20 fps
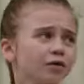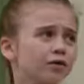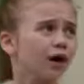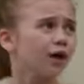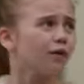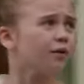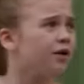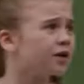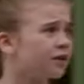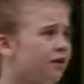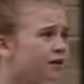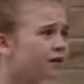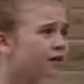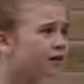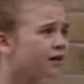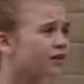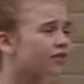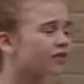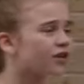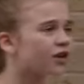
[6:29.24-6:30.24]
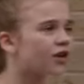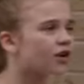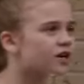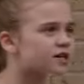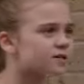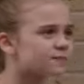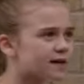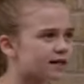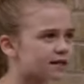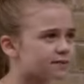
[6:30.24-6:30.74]
Oh, go on. They're
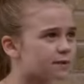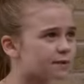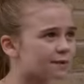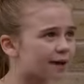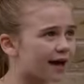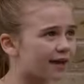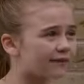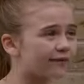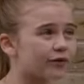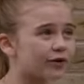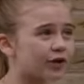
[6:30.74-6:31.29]
not expecting me back